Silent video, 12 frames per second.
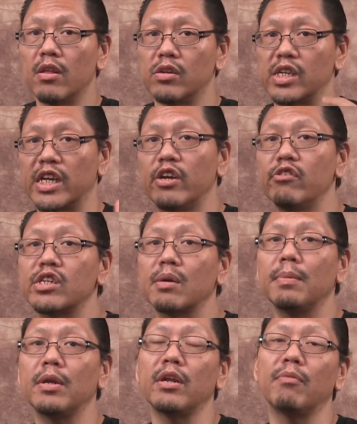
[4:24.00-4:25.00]
There's a huge
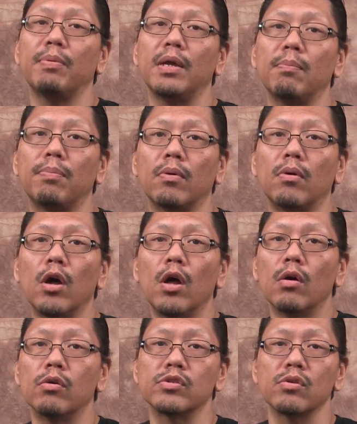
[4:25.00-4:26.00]
community of people
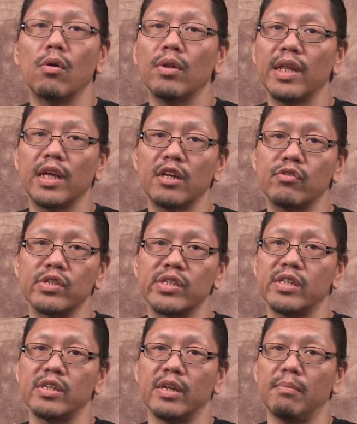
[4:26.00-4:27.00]
whose only
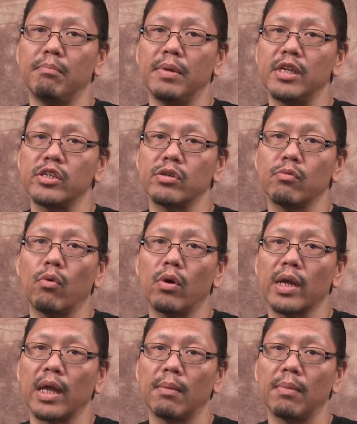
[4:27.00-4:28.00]
interest in miniature
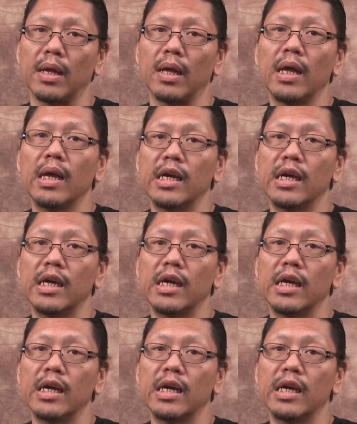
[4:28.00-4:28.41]
wargaming